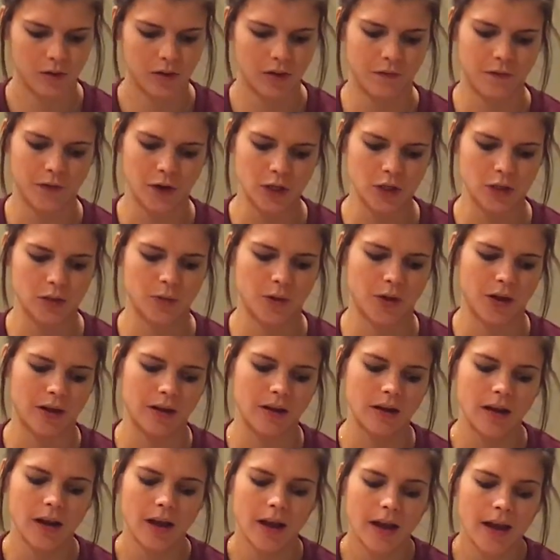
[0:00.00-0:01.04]
The first
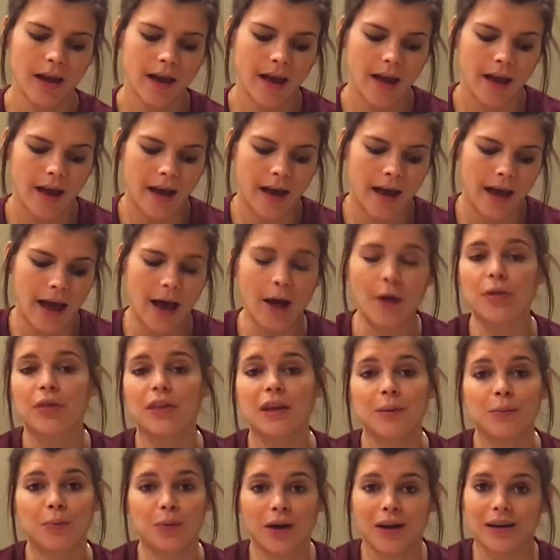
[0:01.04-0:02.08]
one,
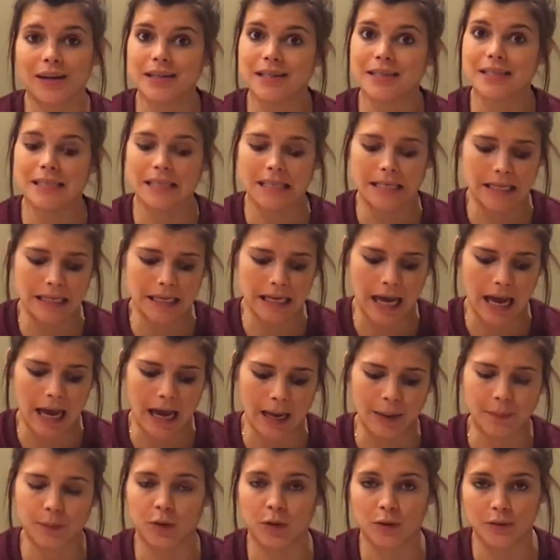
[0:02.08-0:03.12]
healthy pregnancy
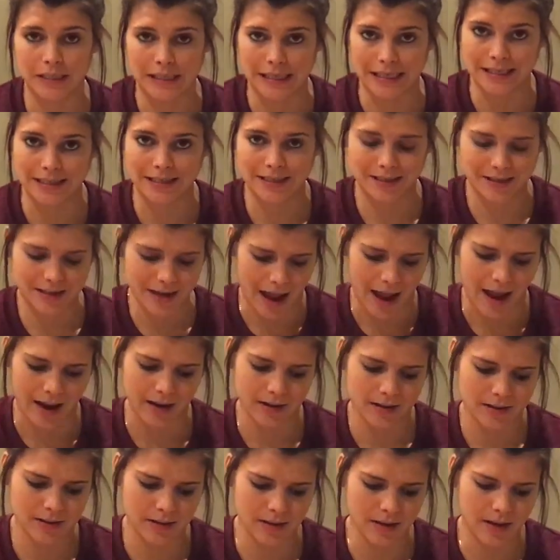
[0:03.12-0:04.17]
high protein
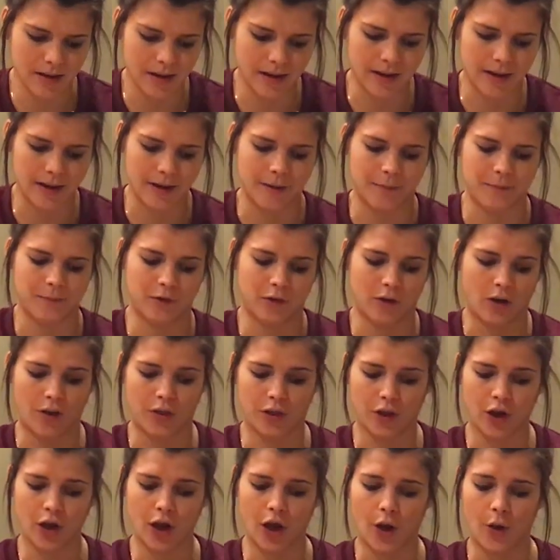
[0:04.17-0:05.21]
snacks for
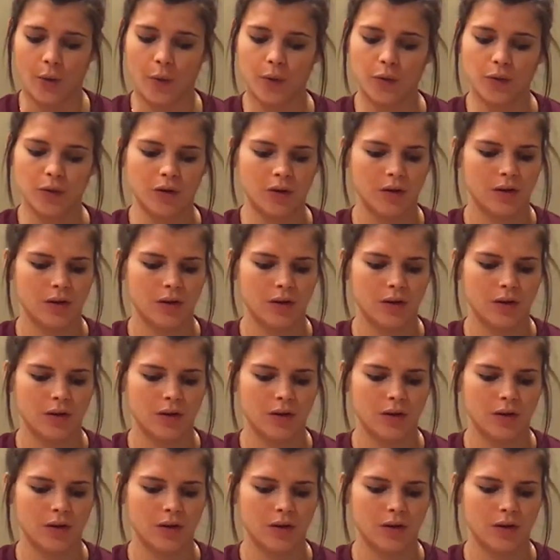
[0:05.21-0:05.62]
on the go.